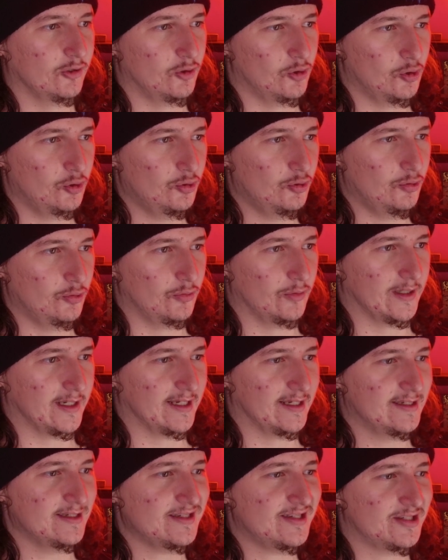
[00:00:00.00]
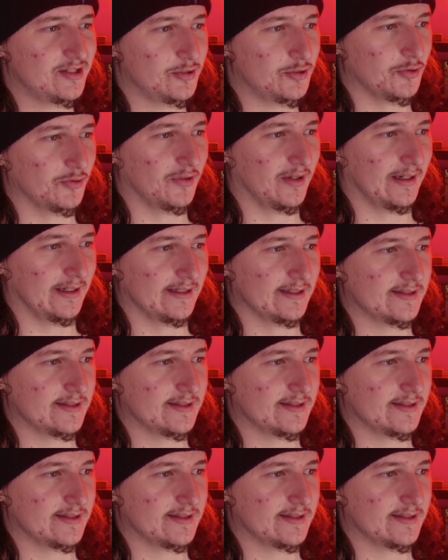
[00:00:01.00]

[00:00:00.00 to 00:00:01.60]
ooh, history